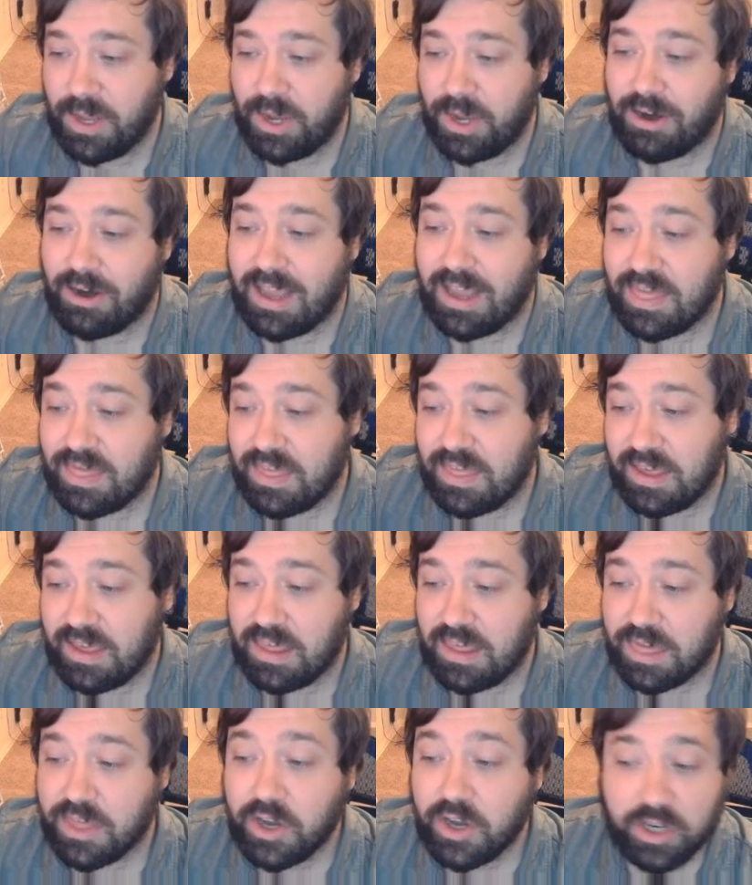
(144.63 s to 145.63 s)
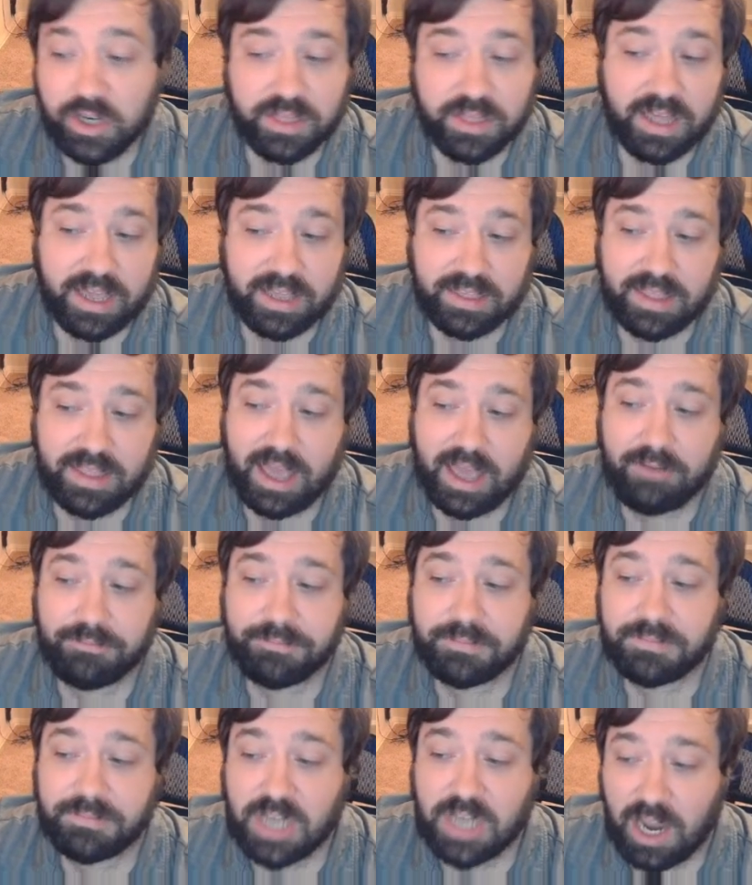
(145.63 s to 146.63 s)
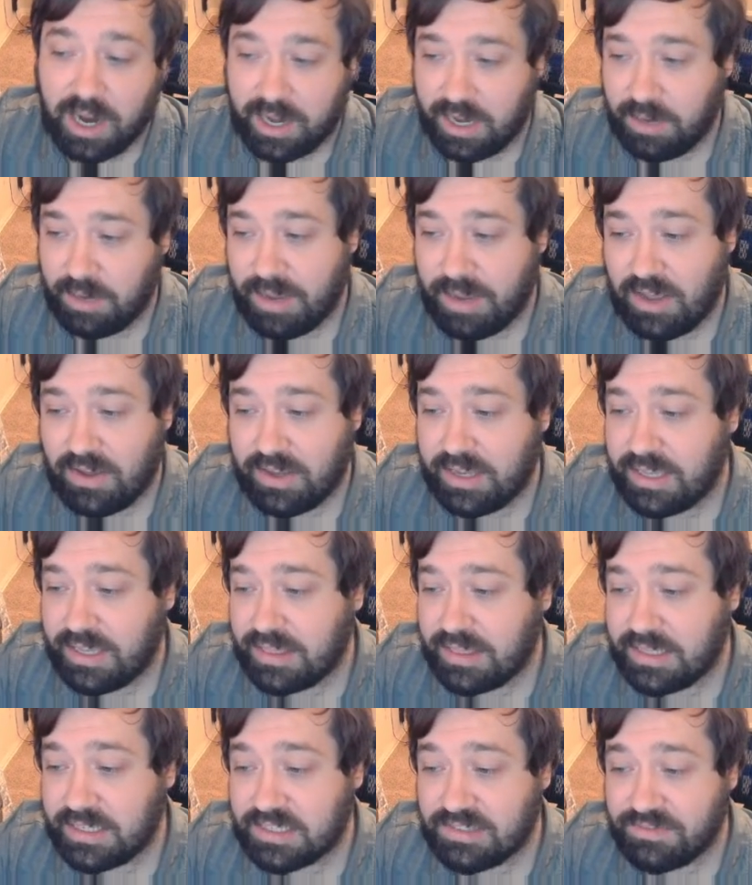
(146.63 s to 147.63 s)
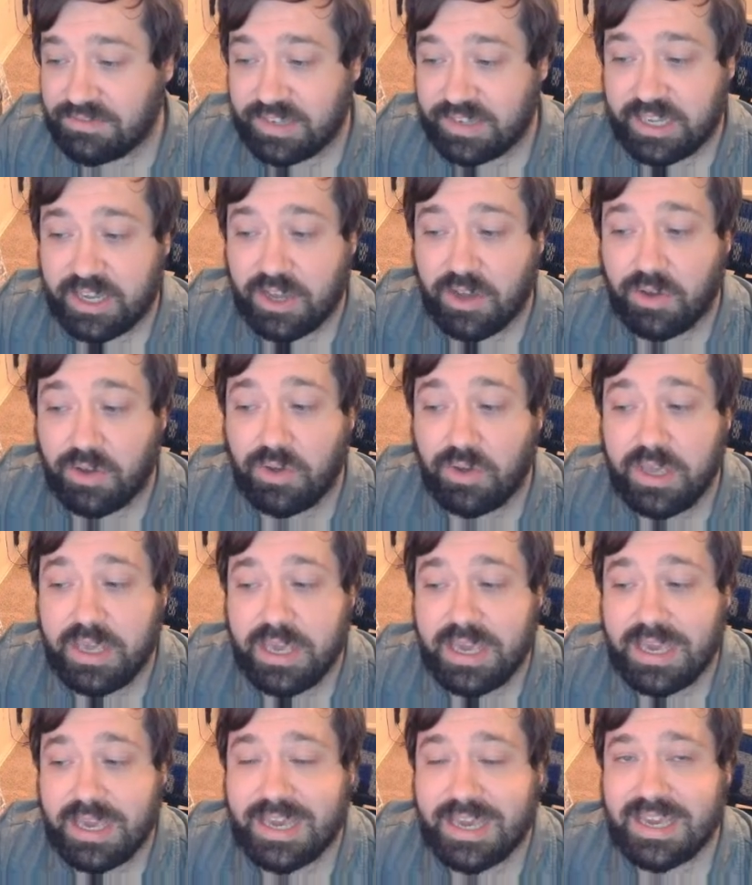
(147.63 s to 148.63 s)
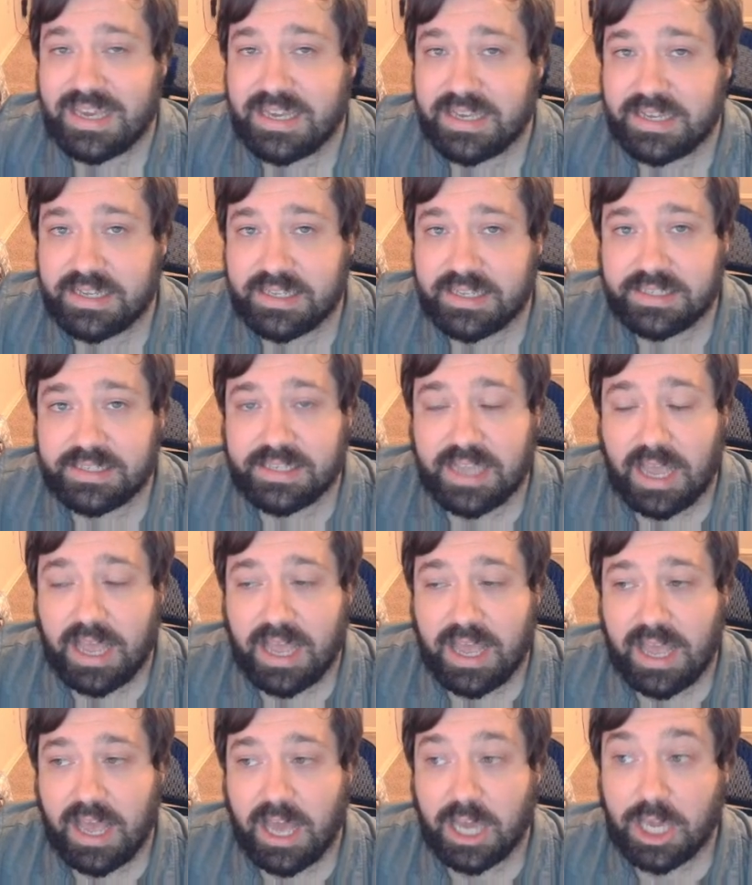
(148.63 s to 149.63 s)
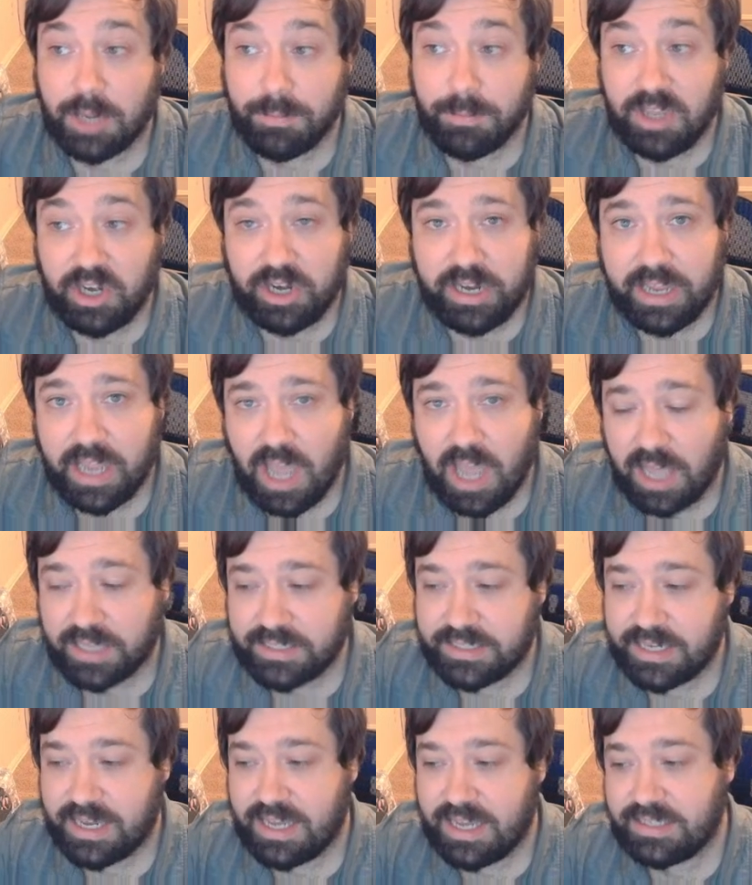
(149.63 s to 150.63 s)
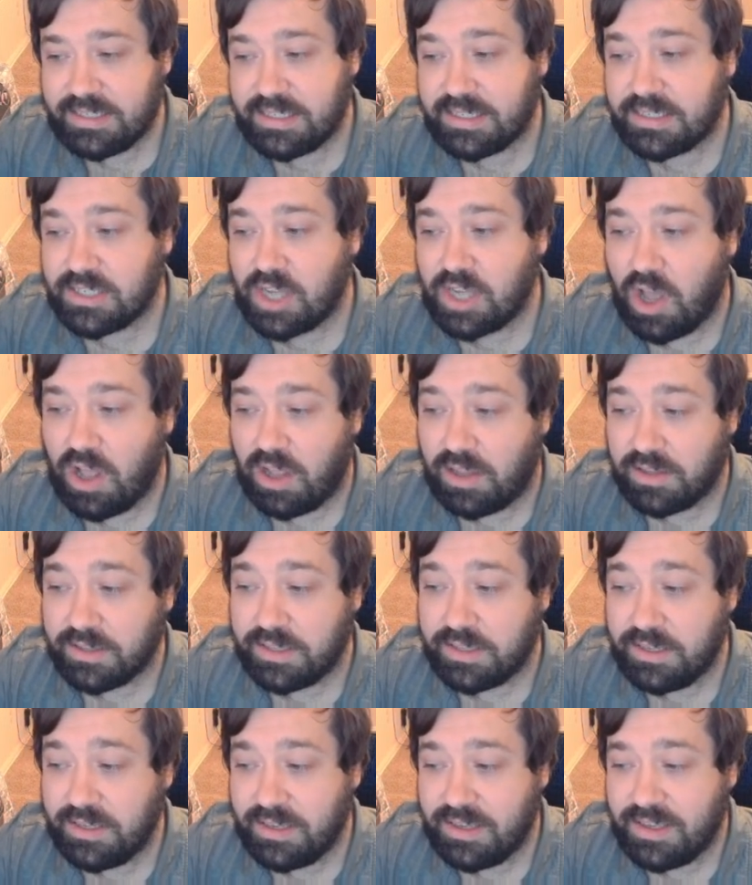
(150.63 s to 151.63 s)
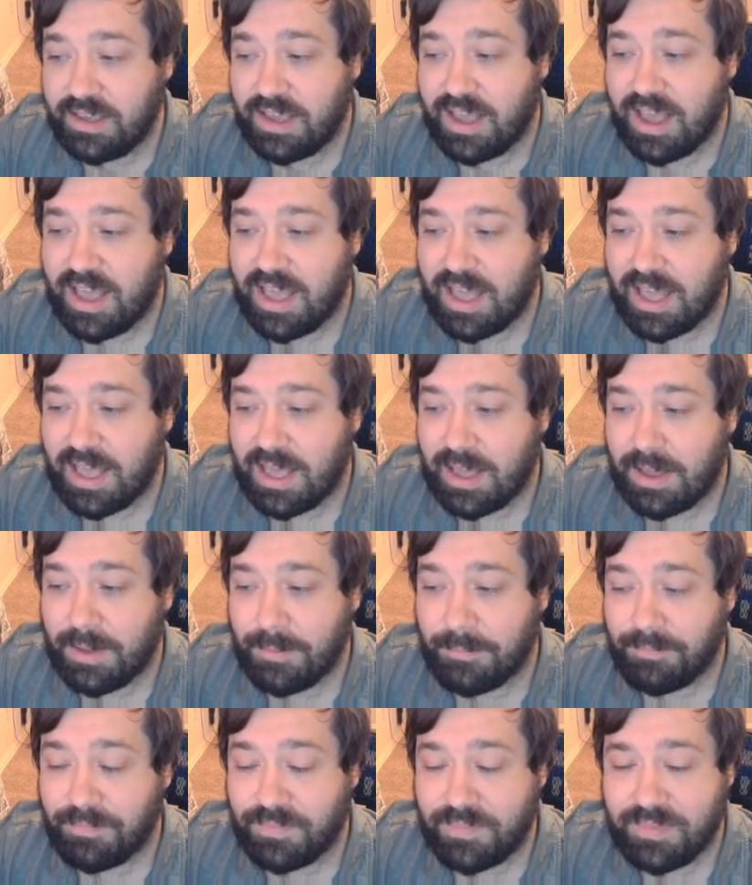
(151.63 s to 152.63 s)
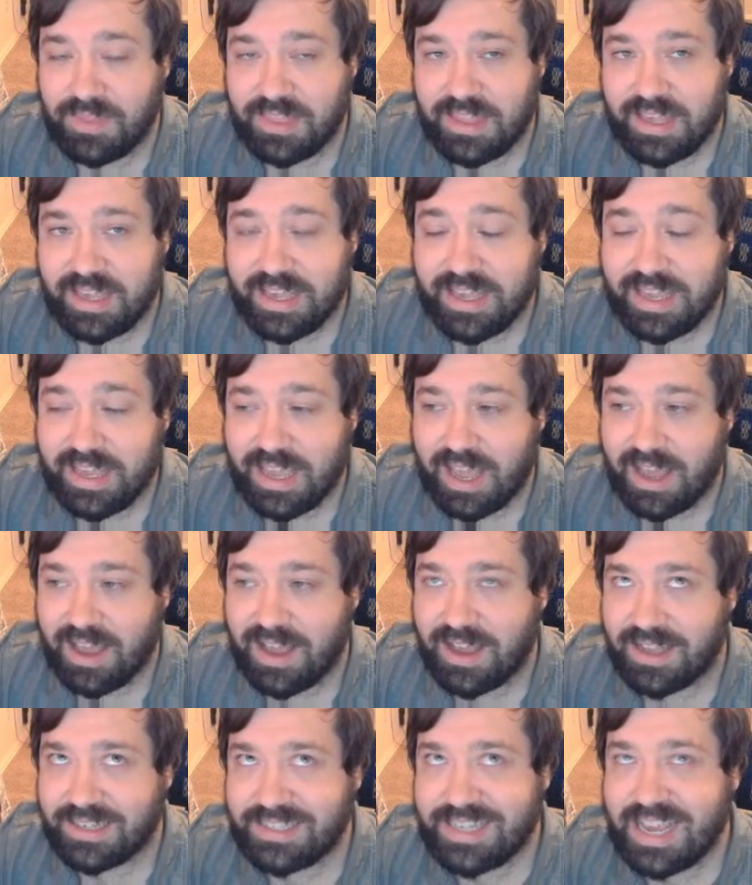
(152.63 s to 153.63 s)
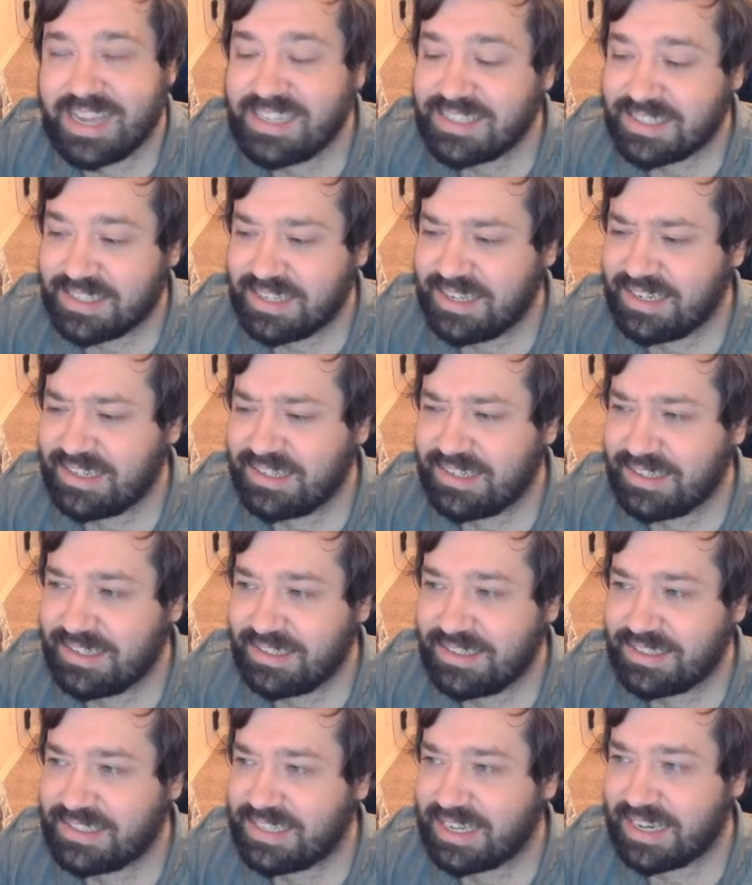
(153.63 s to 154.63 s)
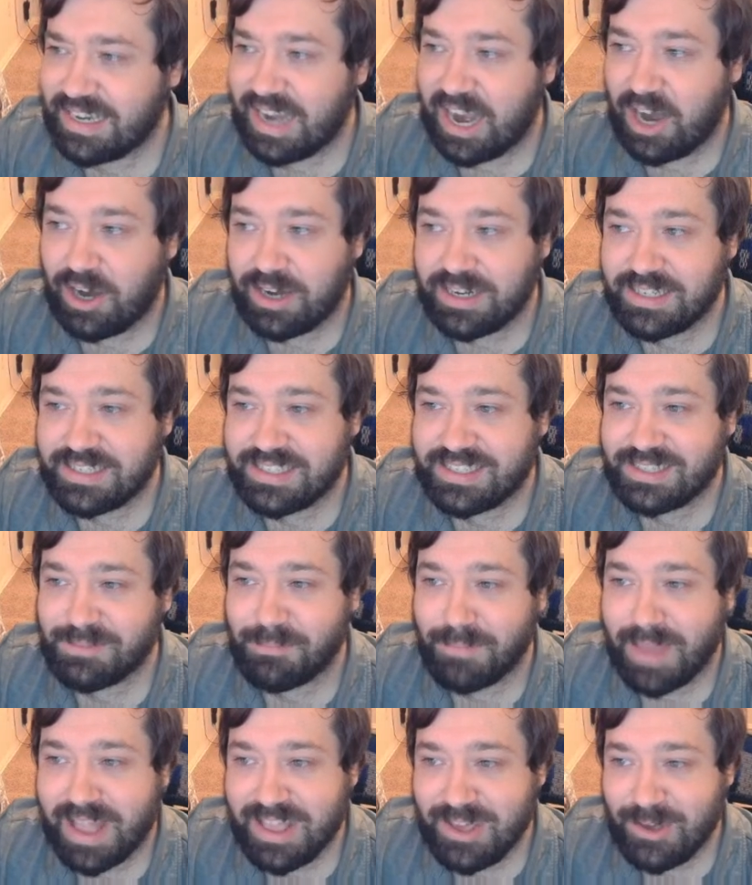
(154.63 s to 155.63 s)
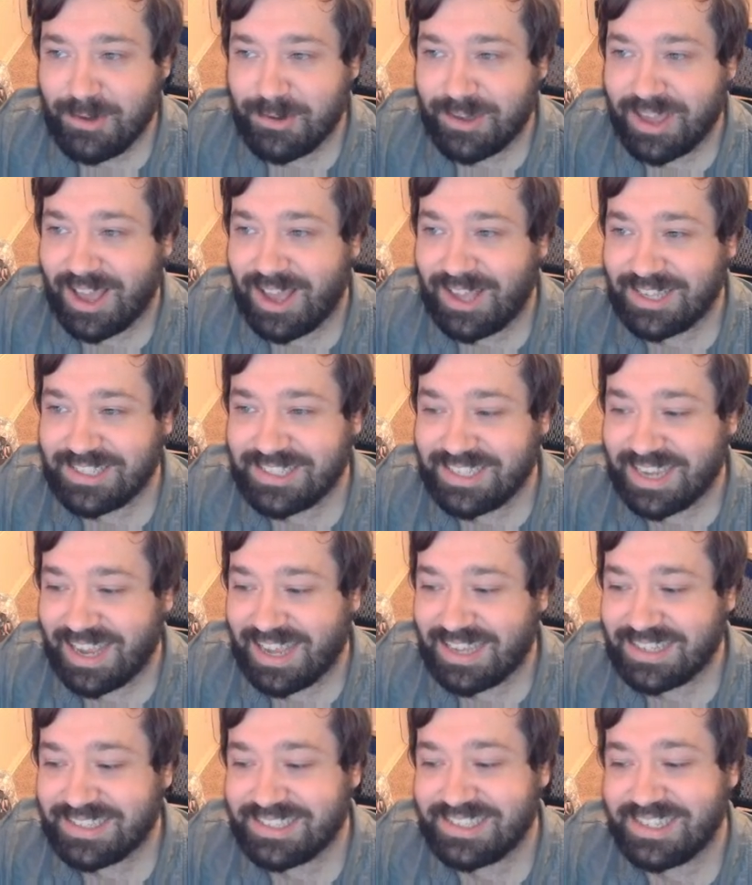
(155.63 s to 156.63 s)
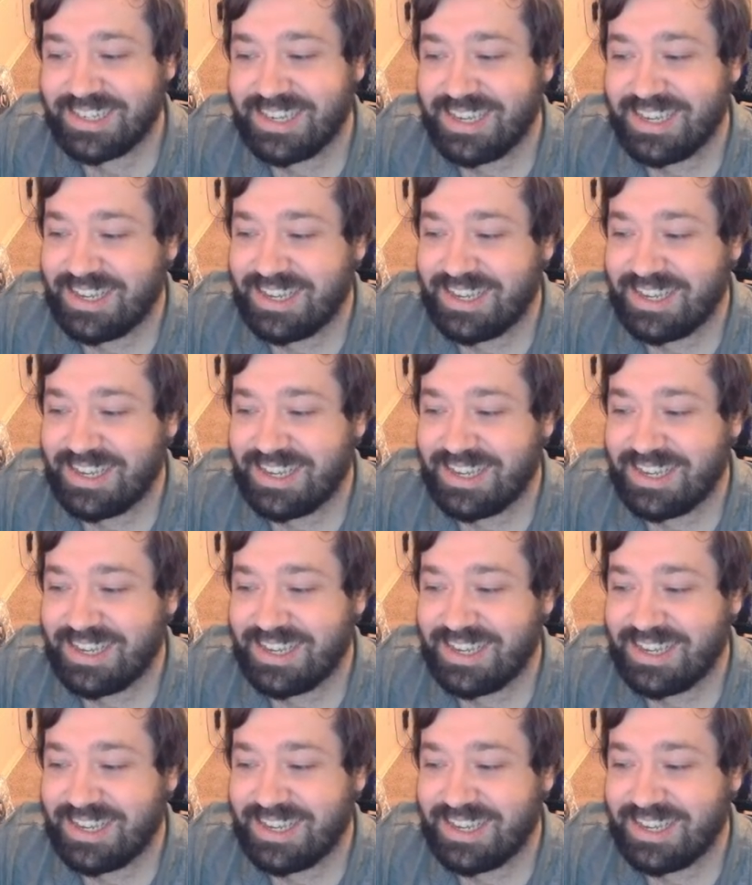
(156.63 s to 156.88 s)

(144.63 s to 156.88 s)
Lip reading: All right, the third thing that I'm talking about in this video is a community contest. It's called the Tasting Tanares Menu Contest.